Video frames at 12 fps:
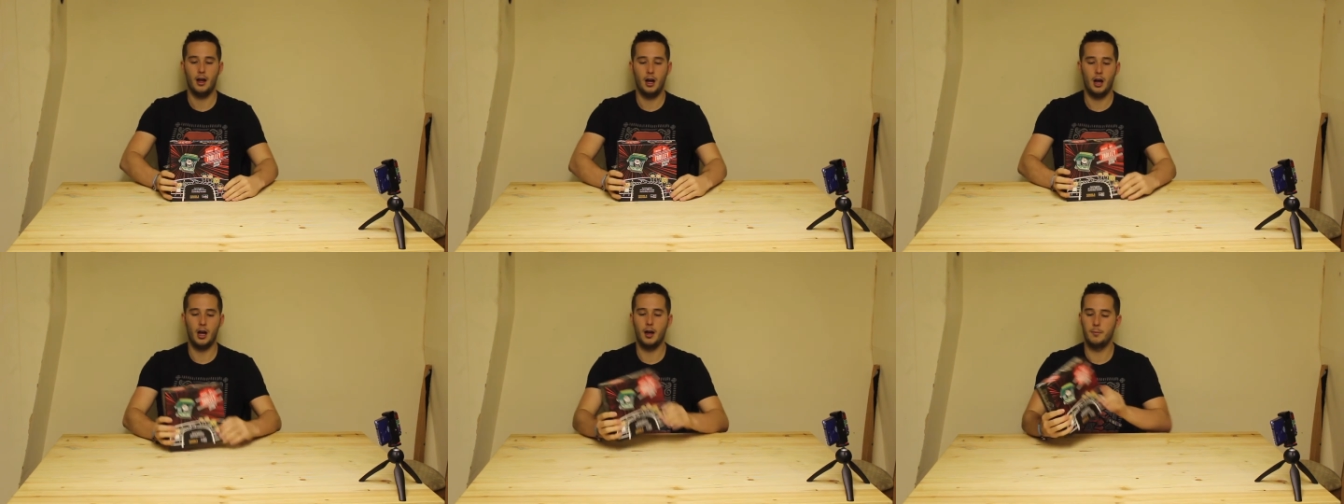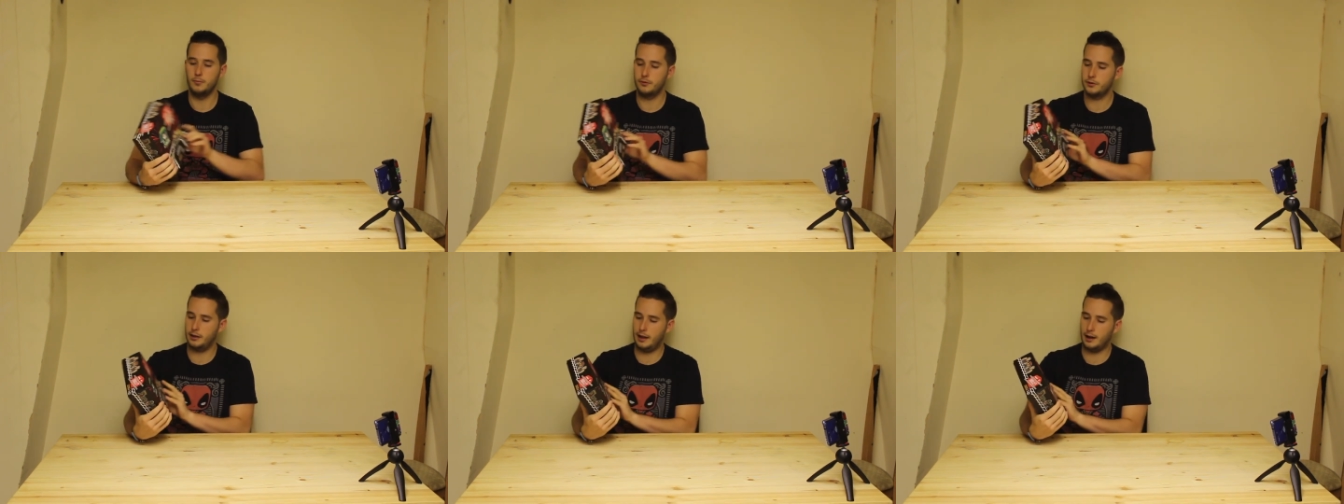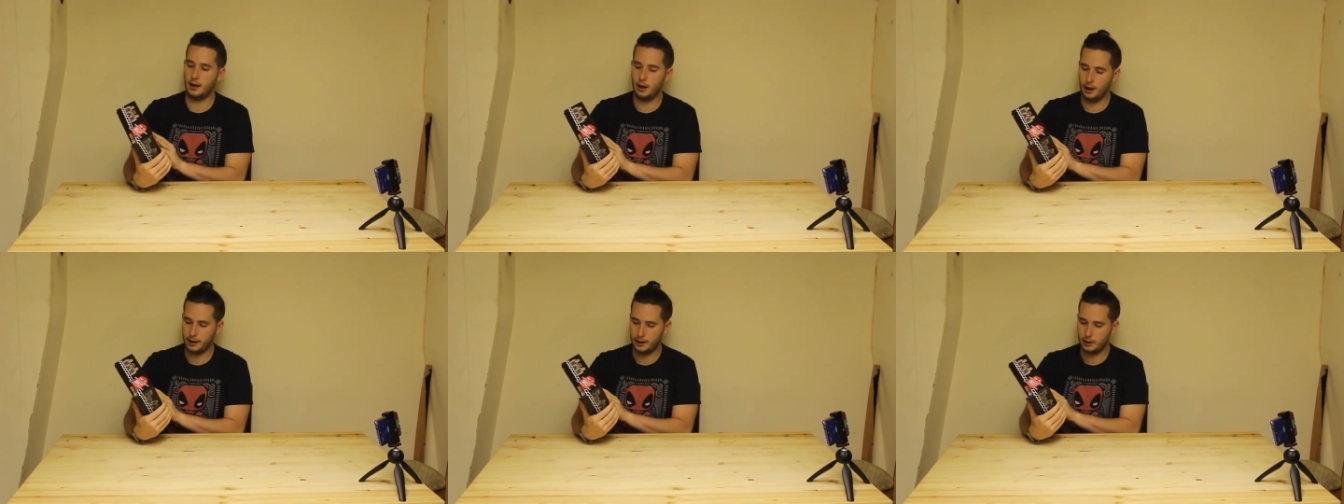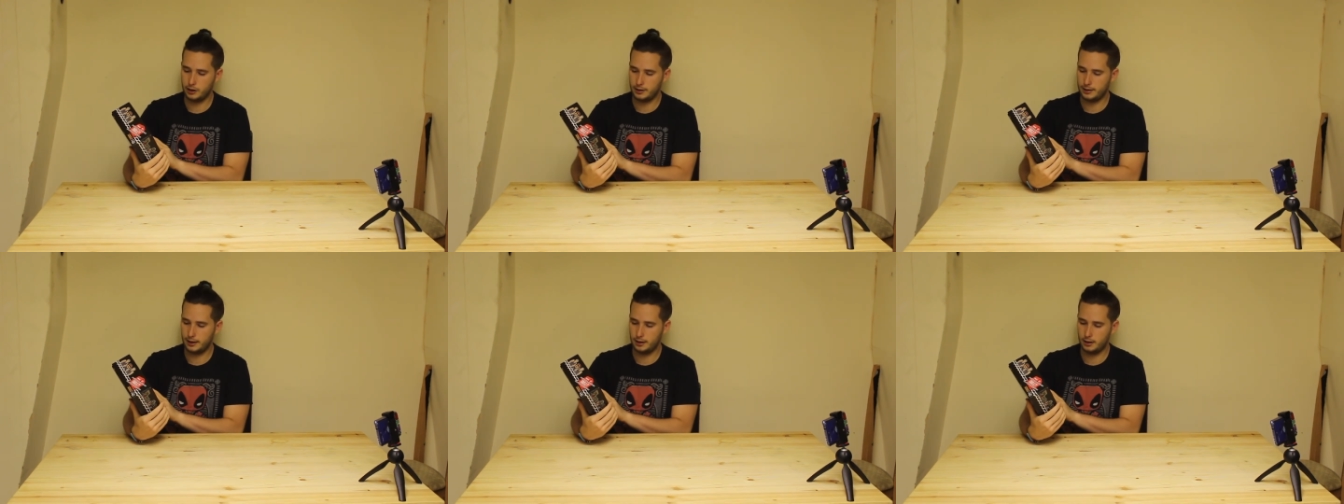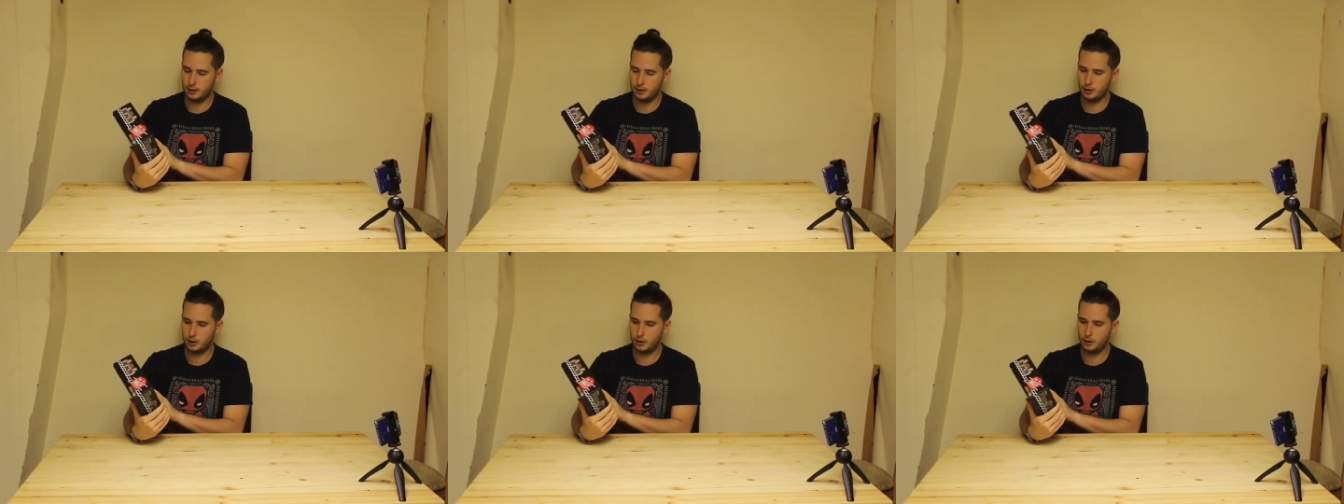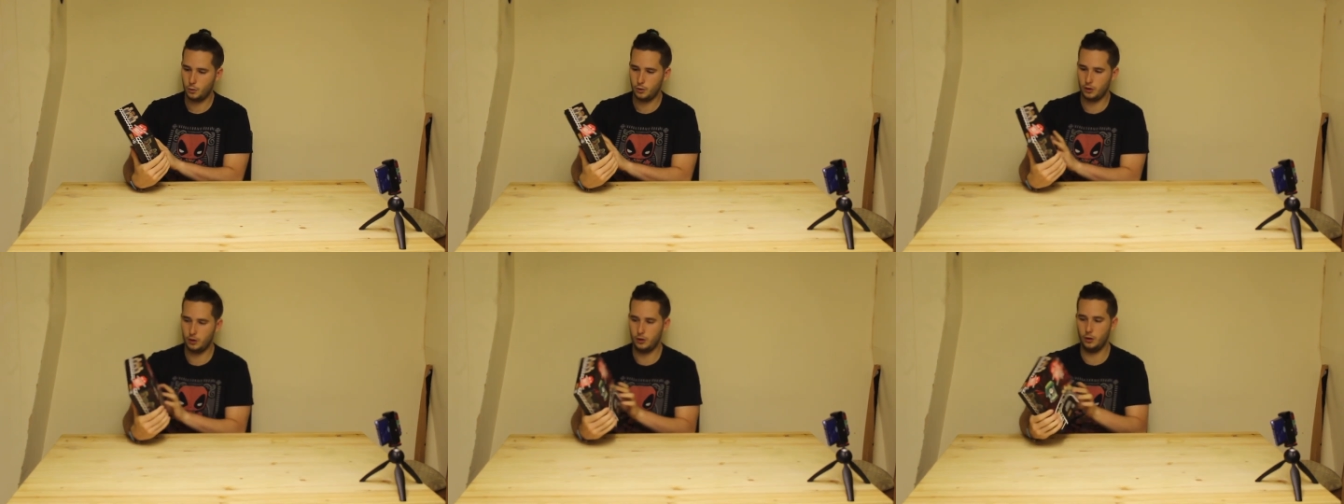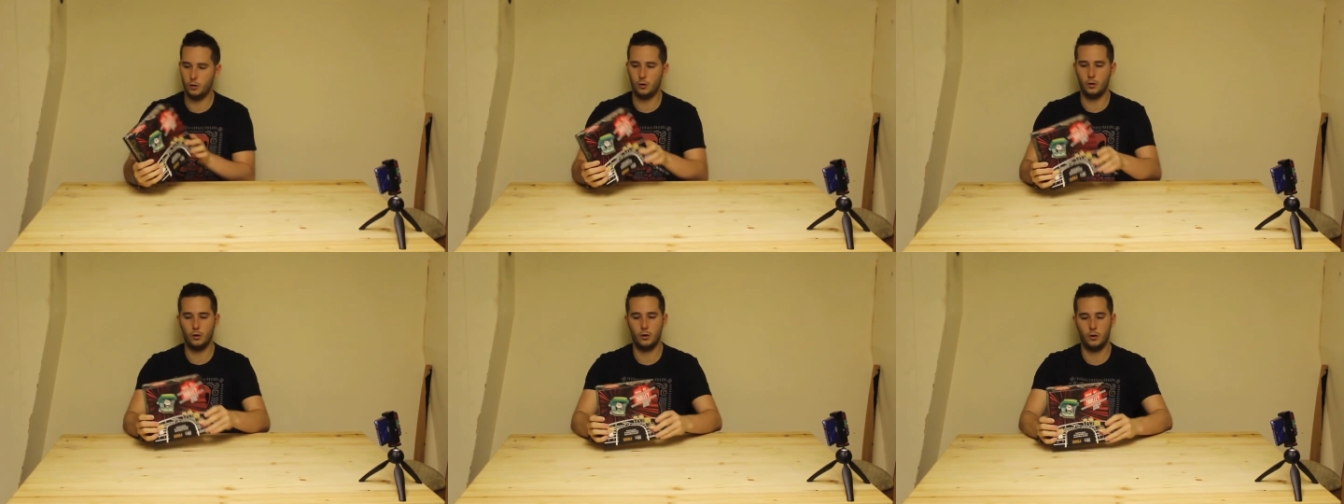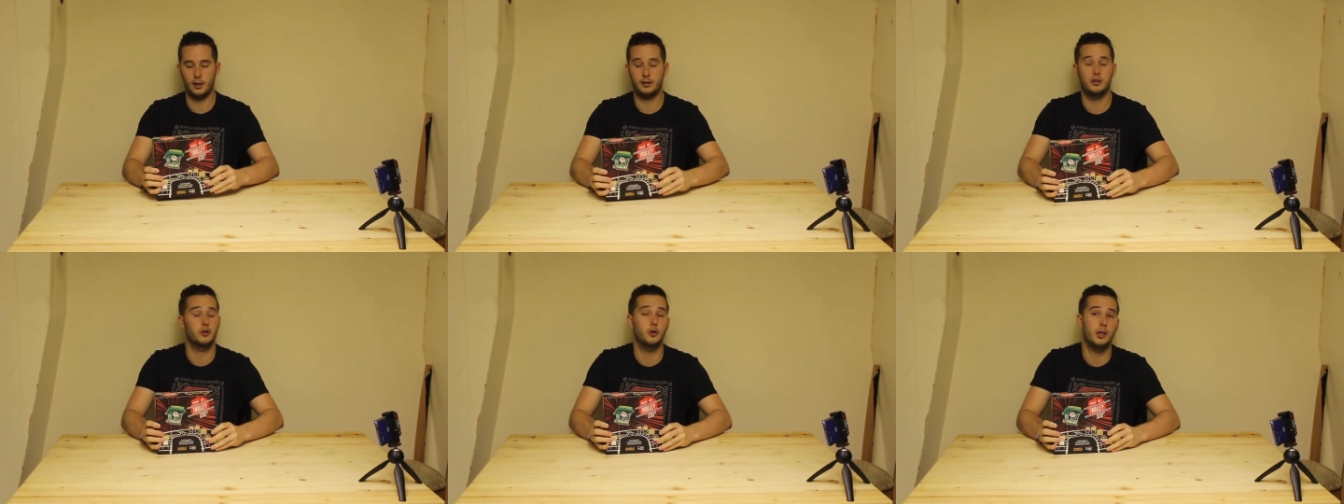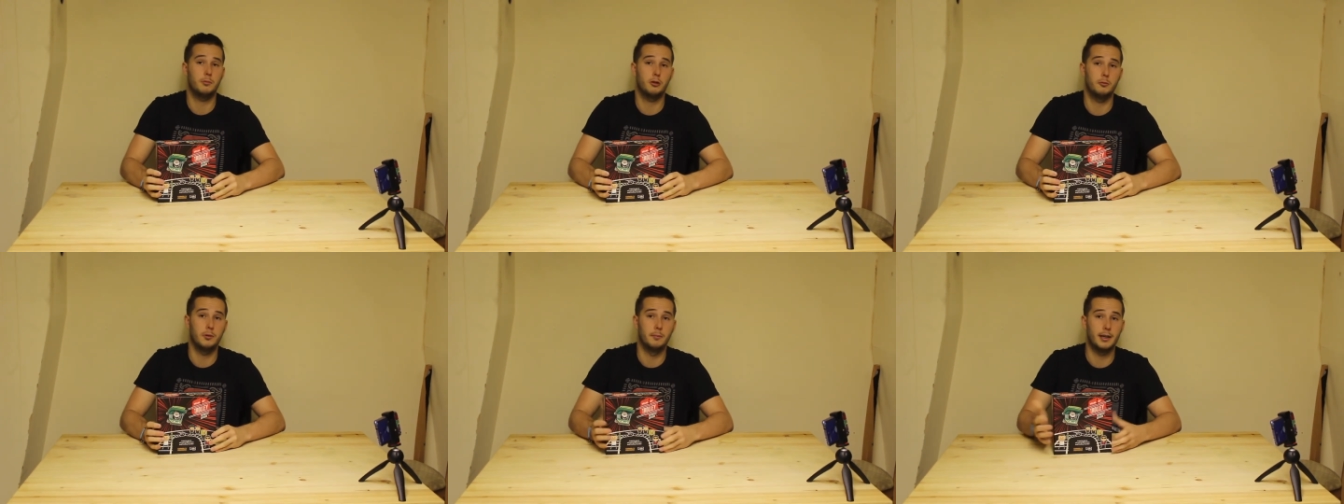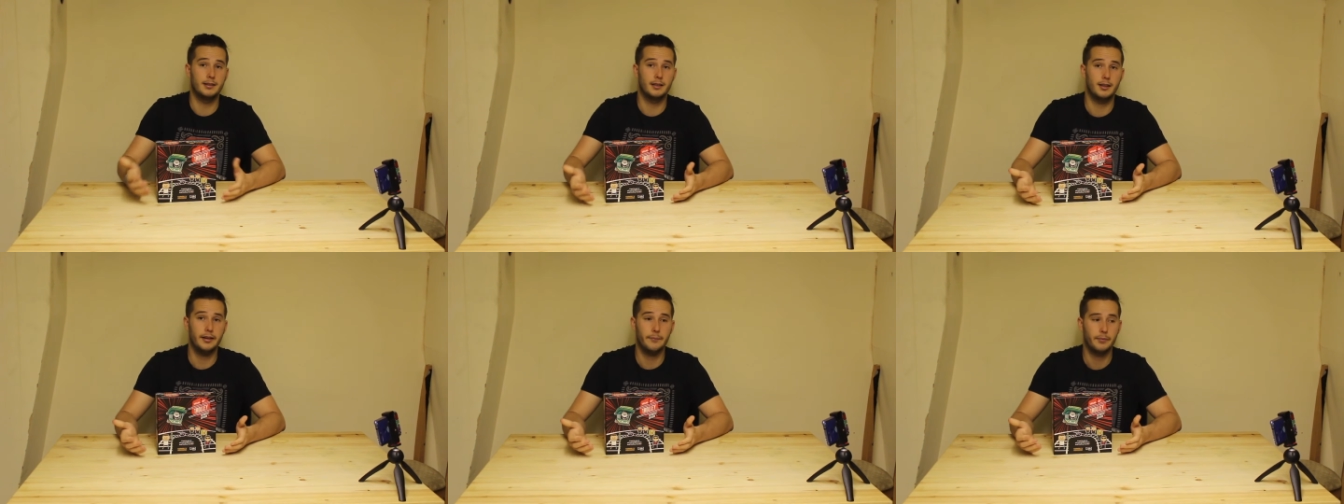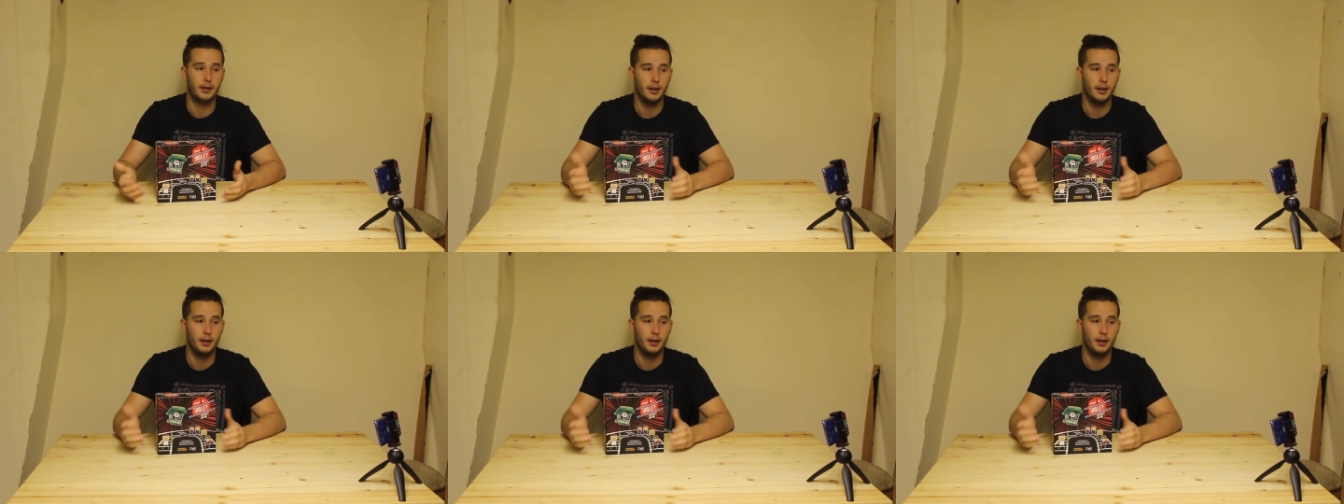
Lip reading: So yeah, like I just said, it's the trolley problem basically.